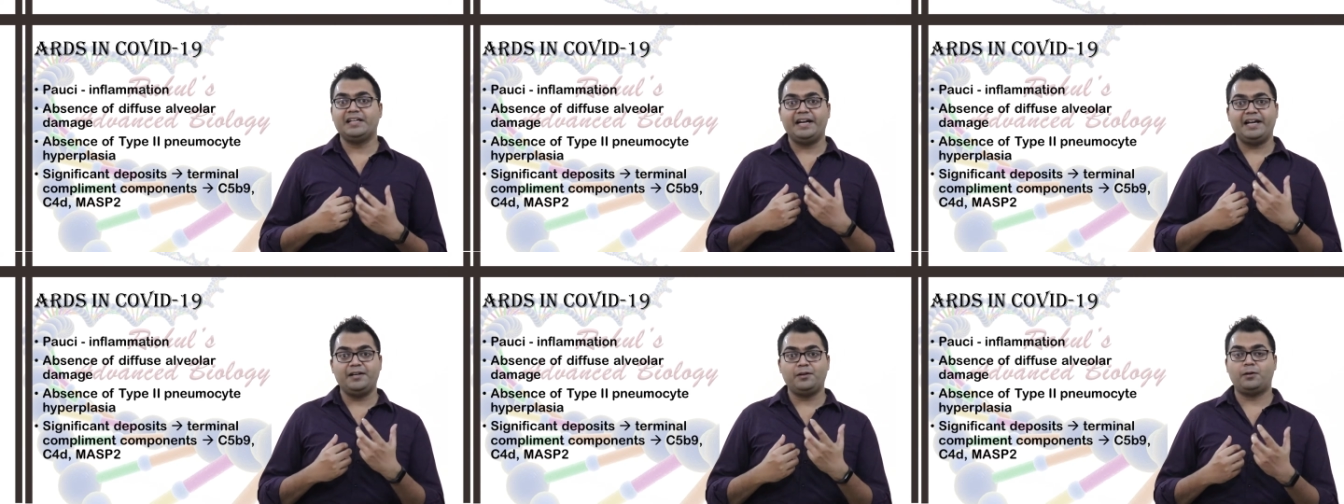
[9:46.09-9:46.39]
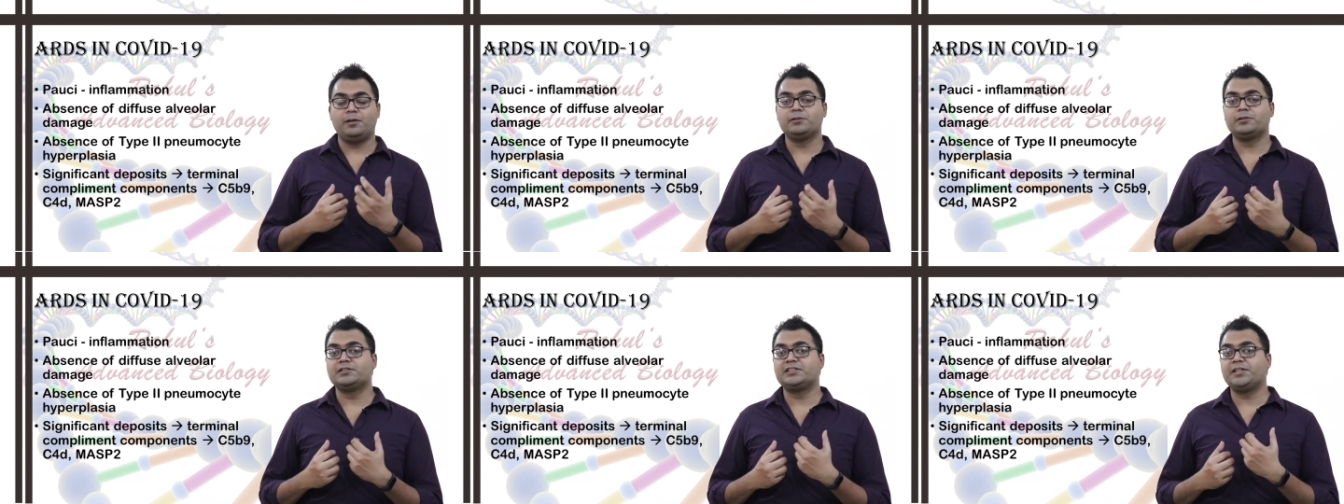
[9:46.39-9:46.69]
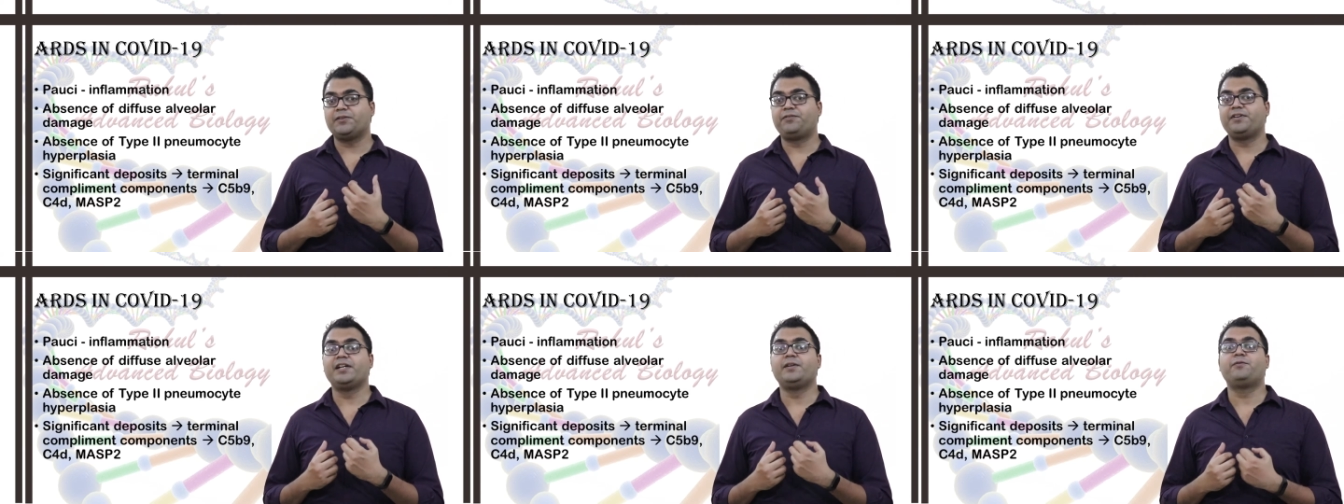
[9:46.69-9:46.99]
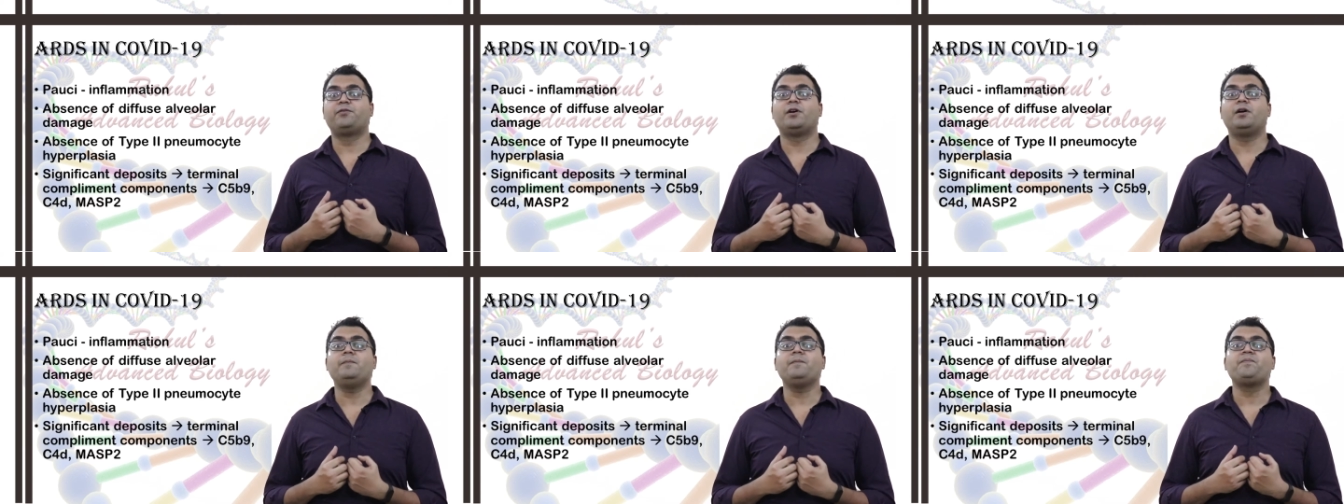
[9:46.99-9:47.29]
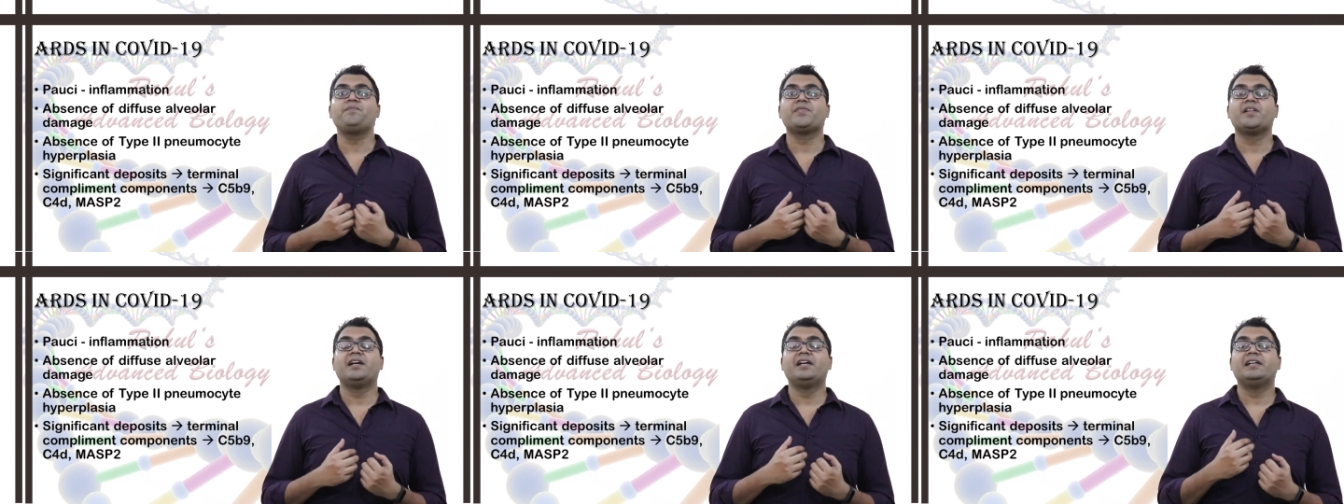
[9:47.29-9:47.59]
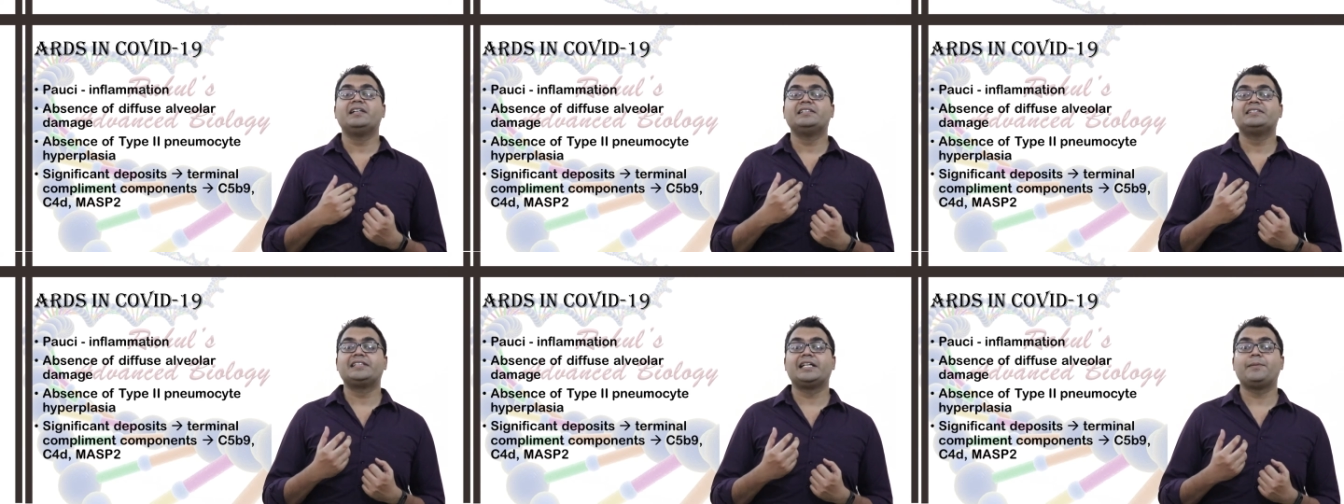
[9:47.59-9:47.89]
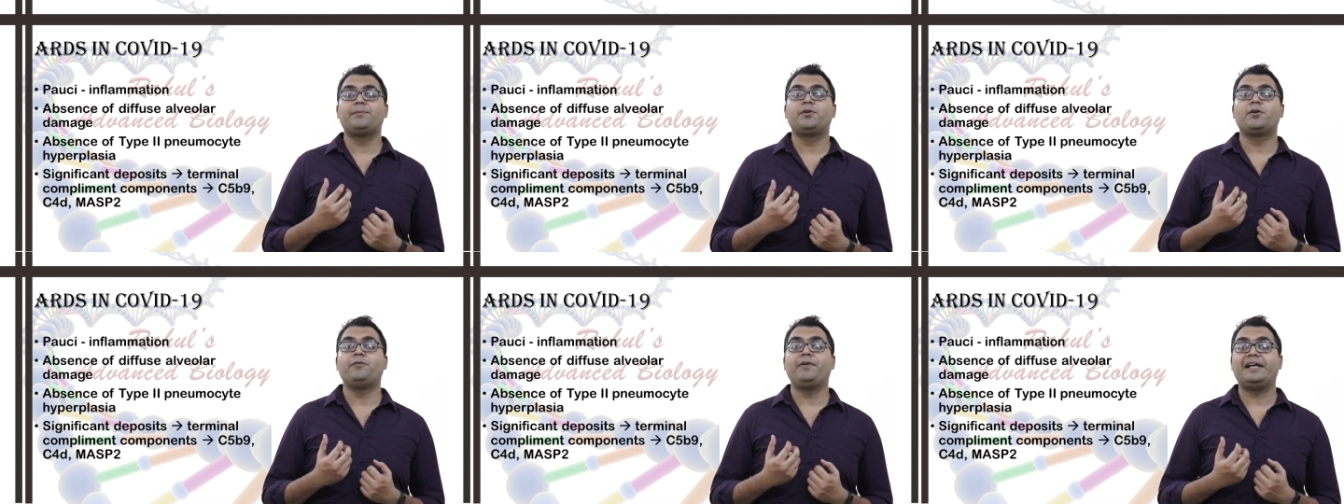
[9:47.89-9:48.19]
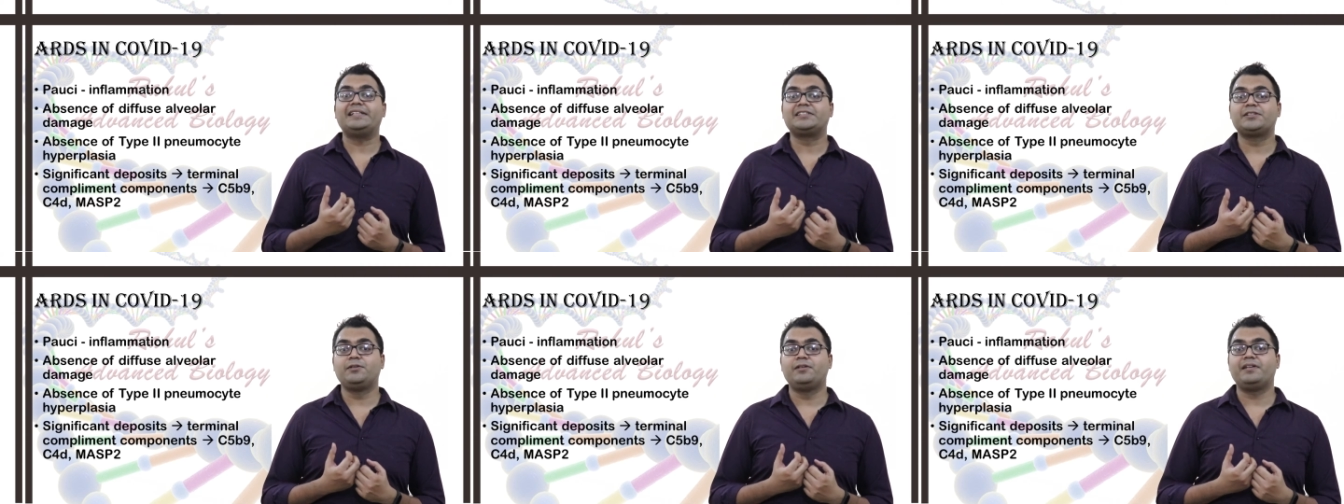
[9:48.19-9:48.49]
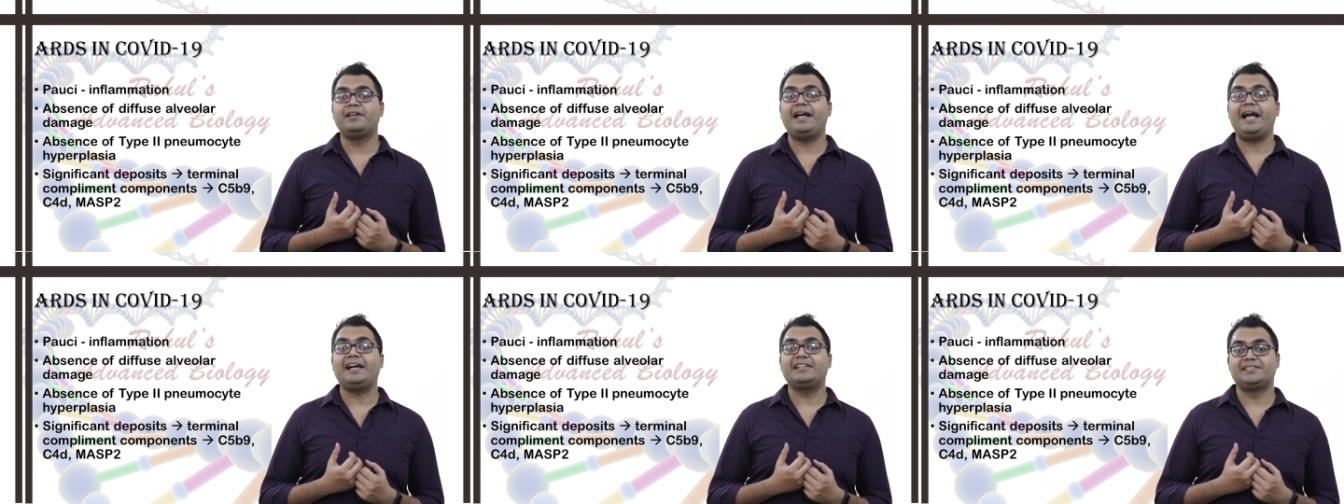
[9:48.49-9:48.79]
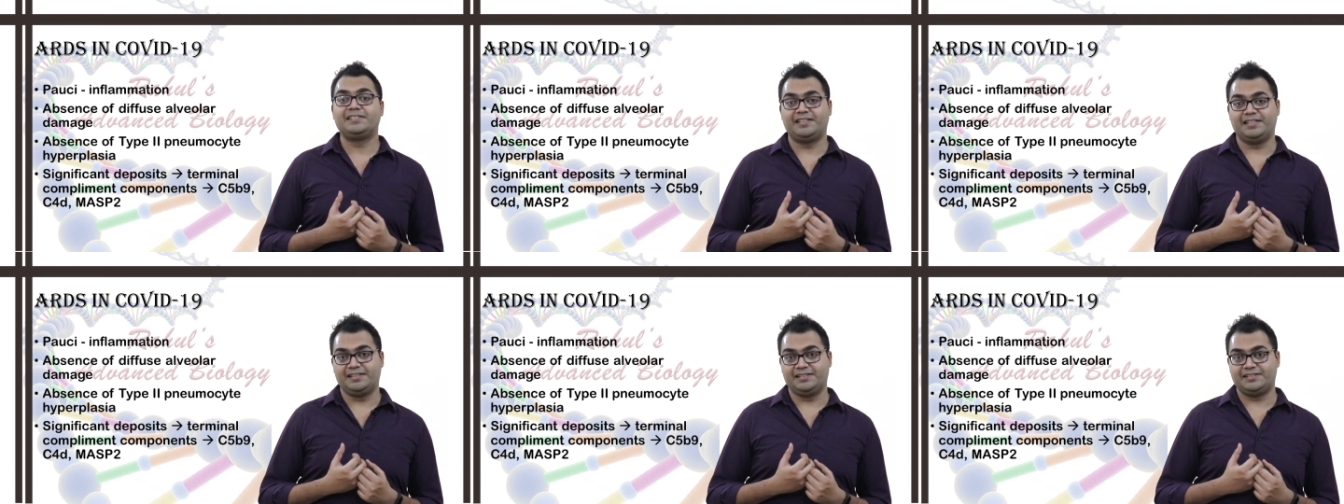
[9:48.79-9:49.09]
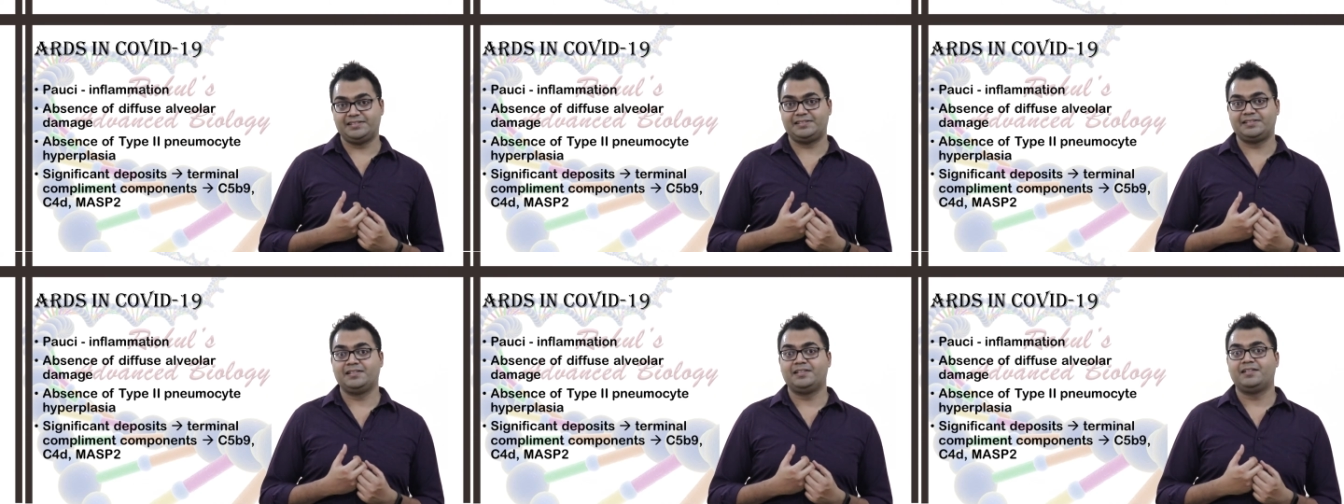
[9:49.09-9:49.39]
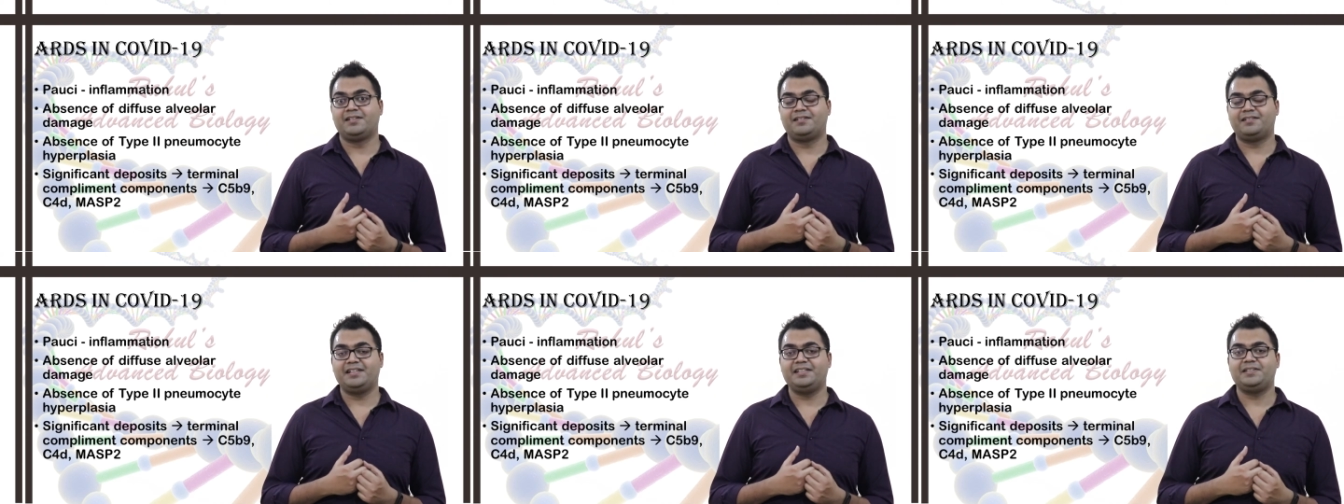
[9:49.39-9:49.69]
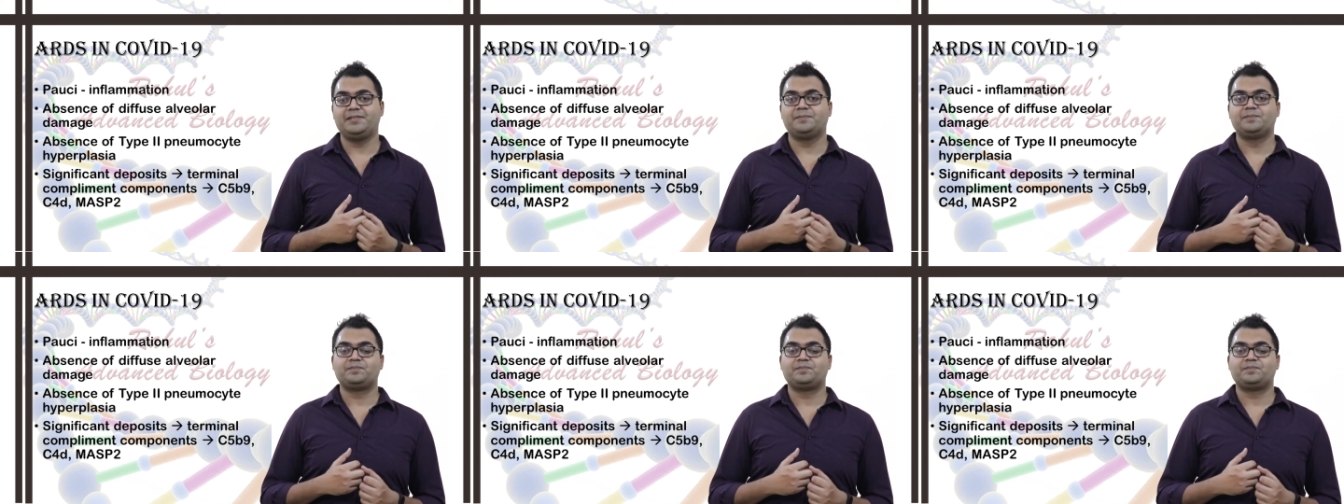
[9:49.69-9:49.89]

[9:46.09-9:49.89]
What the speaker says: and also suffering from cerebrovascular accidents, right?